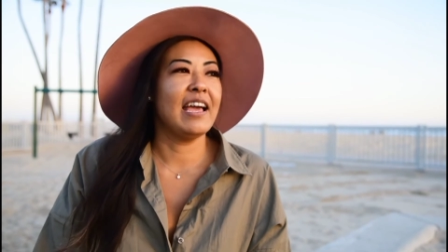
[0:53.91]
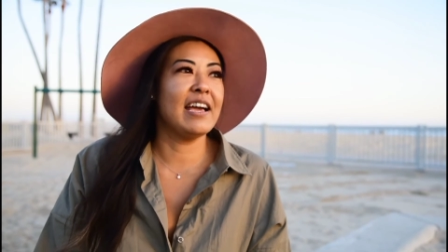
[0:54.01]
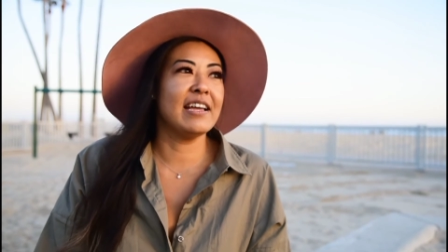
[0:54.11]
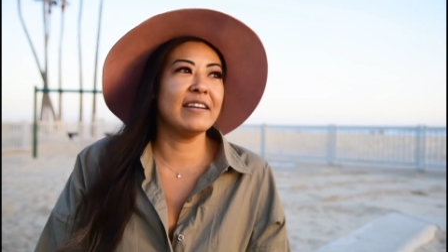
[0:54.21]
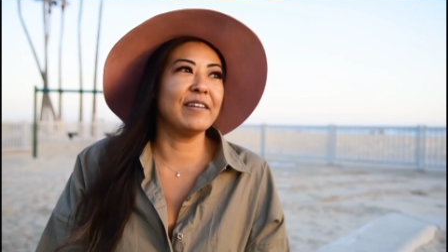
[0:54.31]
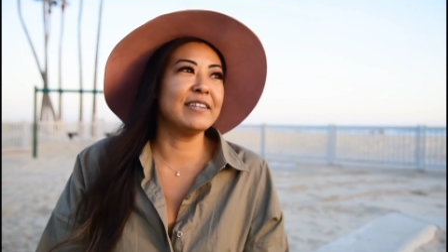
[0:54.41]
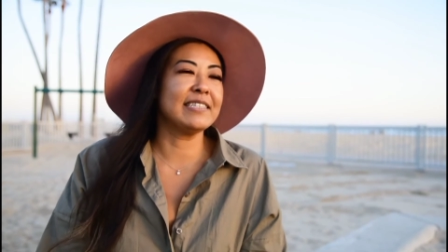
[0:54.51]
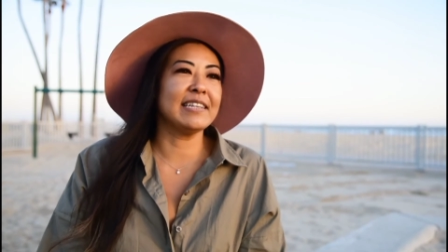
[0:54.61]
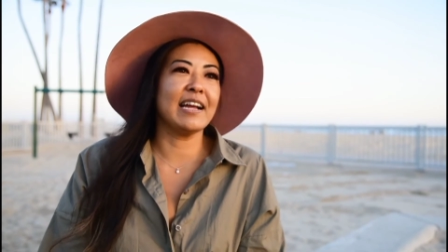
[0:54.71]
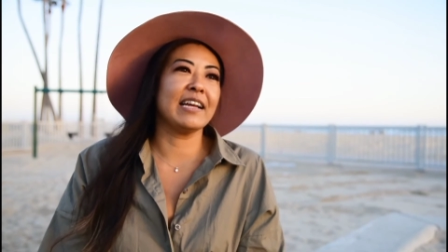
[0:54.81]
And
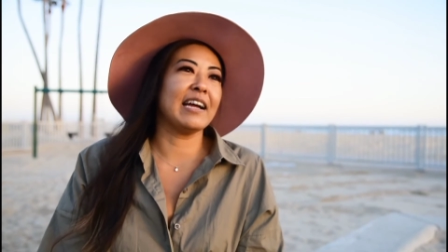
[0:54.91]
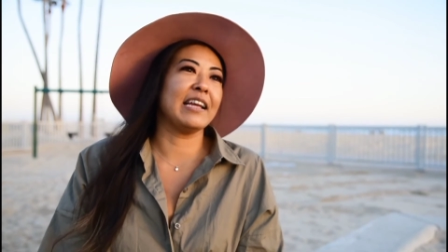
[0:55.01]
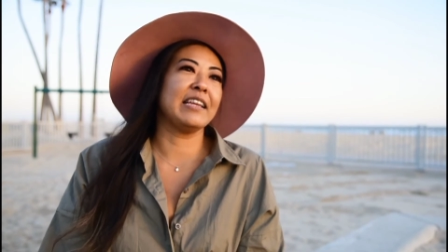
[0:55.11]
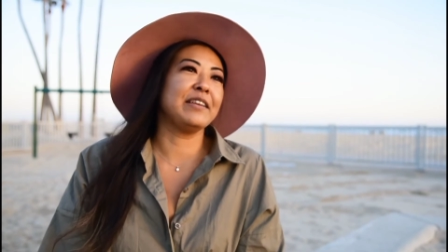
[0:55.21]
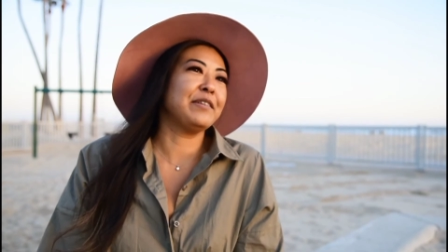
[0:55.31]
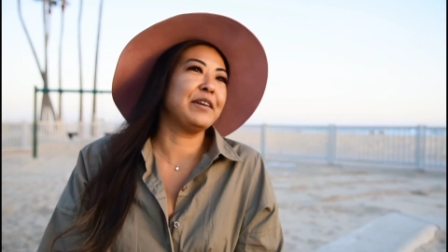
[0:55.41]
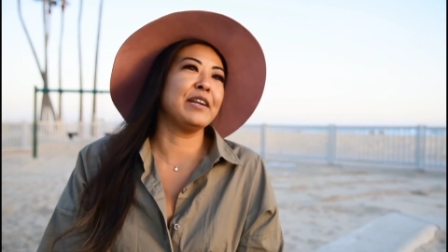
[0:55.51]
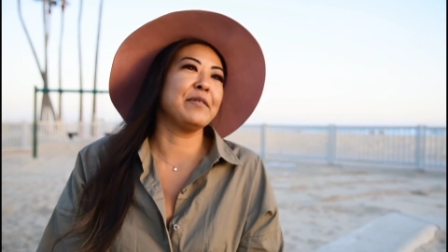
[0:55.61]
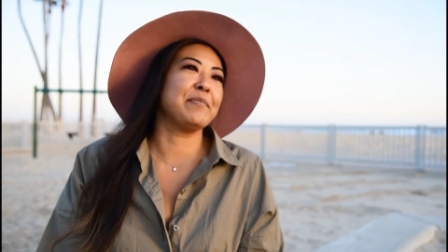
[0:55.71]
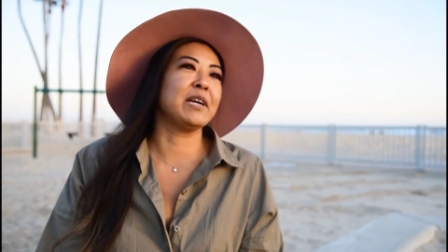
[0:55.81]
honestly, I
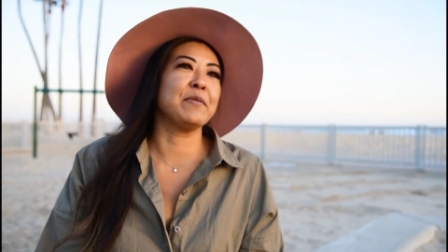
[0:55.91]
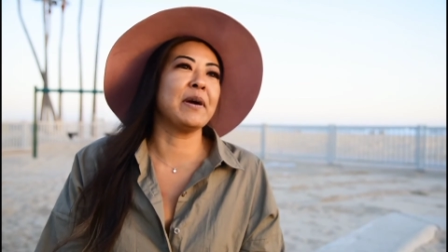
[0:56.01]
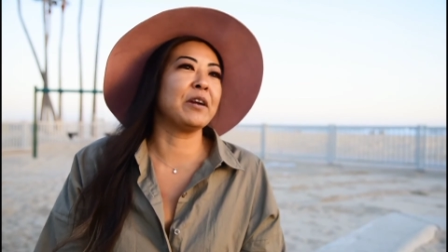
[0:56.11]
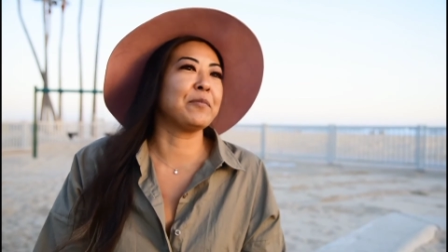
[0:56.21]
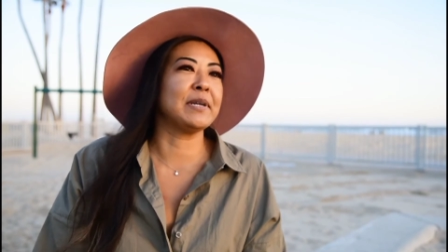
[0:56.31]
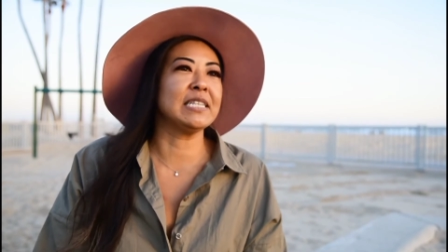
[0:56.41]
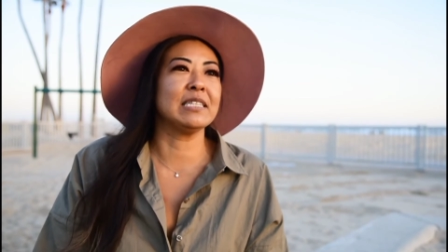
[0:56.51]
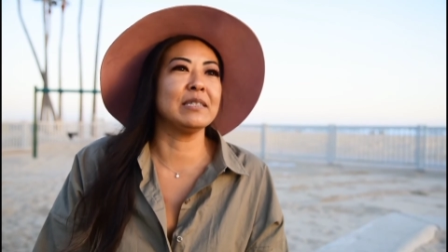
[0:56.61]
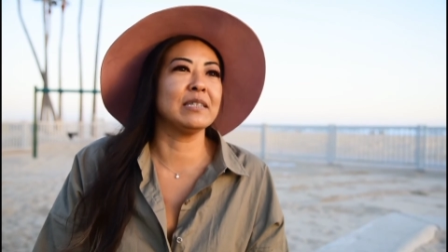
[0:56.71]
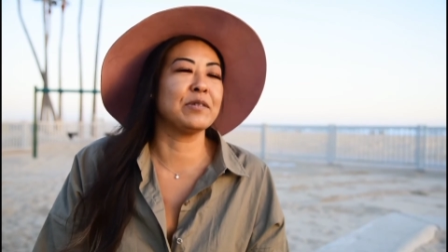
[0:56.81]
couldn't pick a better
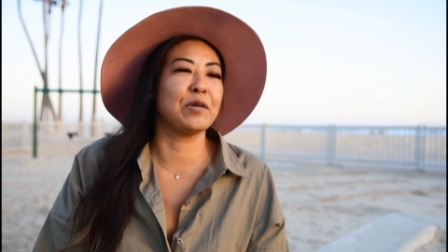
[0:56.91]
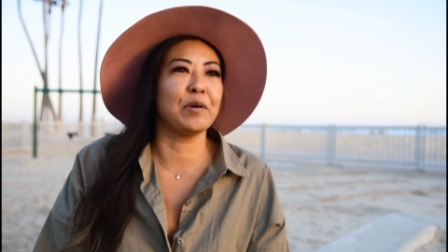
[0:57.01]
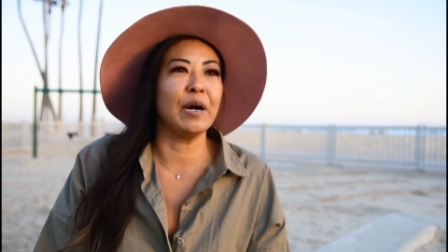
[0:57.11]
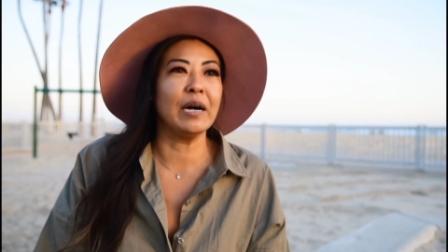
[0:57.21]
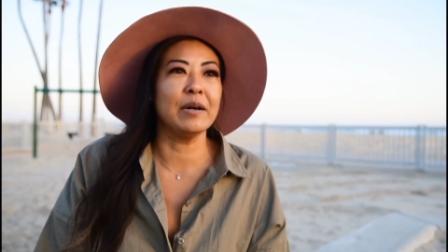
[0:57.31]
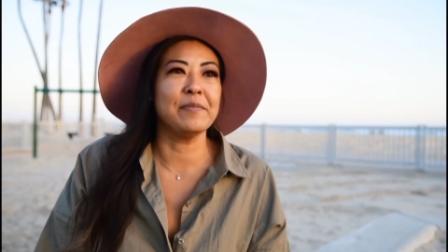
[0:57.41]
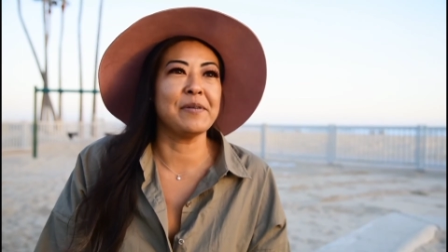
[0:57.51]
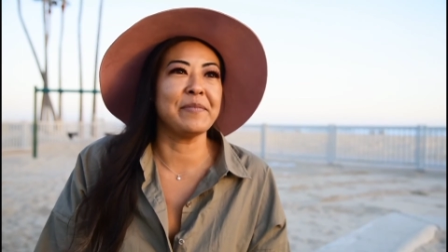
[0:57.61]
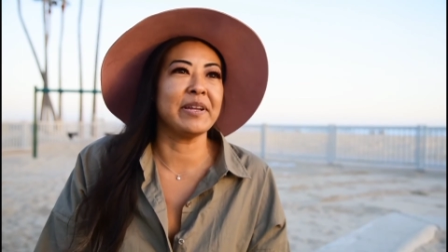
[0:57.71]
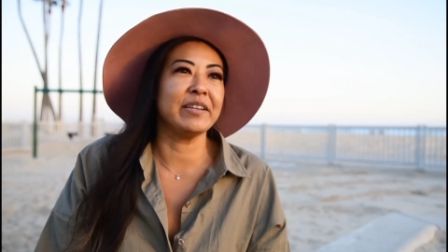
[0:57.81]
place to grow up.
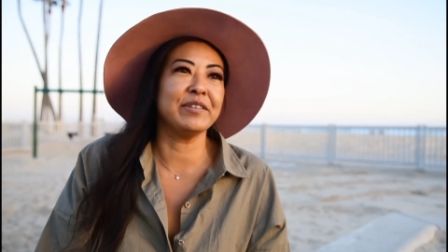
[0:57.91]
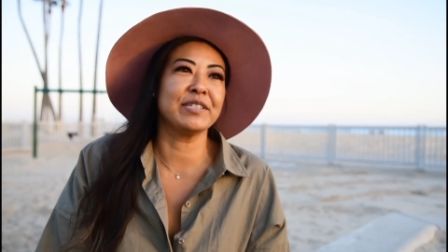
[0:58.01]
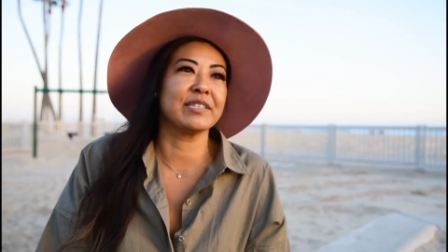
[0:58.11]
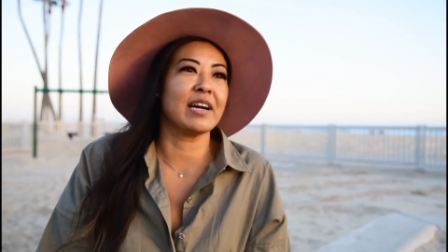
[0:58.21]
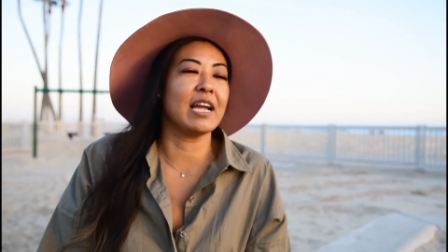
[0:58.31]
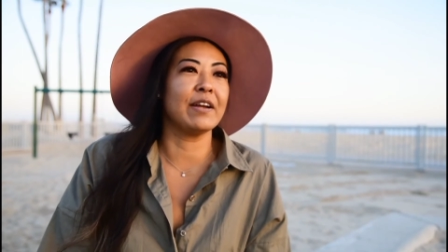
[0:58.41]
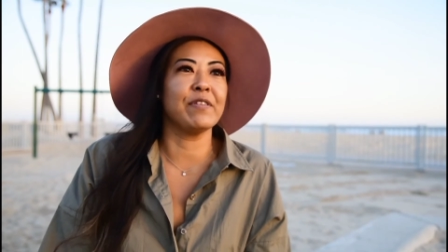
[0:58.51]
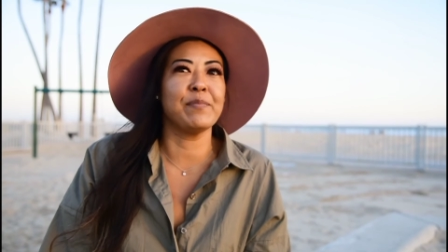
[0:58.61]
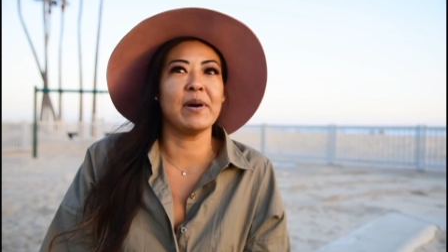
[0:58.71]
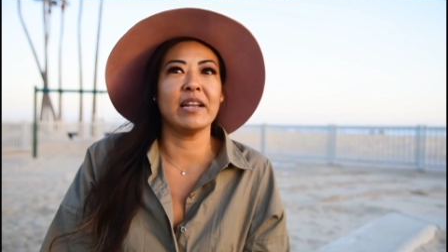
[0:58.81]
I mean, you just got
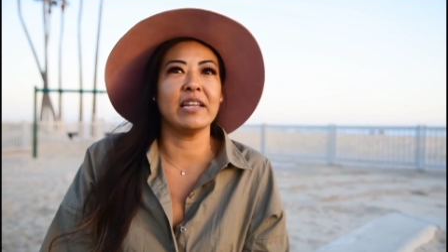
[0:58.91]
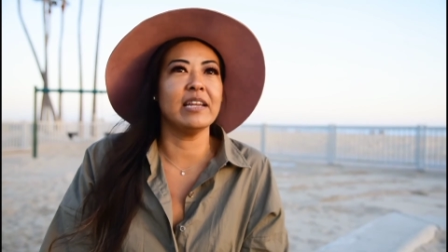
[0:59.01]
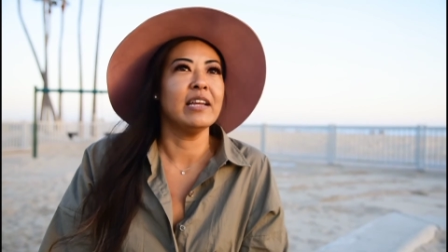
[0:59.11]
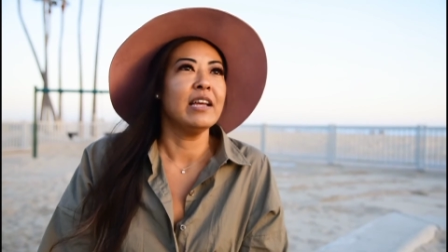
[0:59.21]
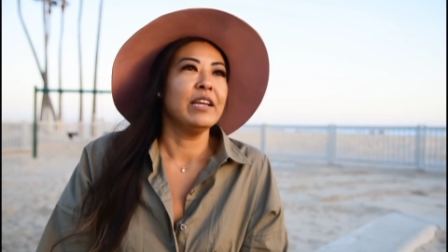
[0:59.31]
everybody.